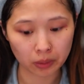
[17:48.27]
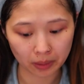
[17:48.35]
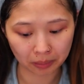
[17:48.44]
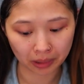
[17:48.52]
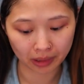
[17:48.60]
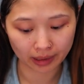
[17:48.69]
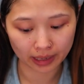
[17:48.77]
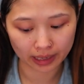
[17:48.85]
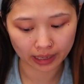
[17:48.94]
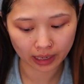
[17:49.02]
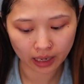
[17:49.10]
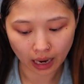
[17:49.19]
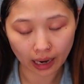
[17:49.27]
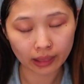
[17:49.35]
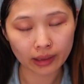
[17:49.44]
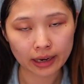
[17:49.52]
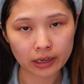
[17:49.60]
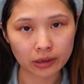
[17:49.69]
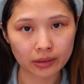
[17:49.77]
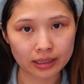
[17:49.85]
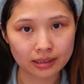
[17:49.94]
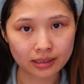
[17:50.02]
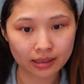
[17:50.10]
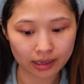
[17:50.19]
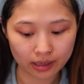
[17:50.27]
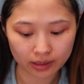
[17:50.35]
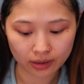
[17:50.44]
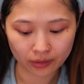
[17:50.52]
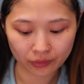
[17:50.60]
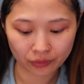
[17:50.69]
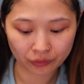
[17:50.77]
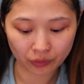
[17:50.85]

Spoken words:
applying eyeliner that's thick enough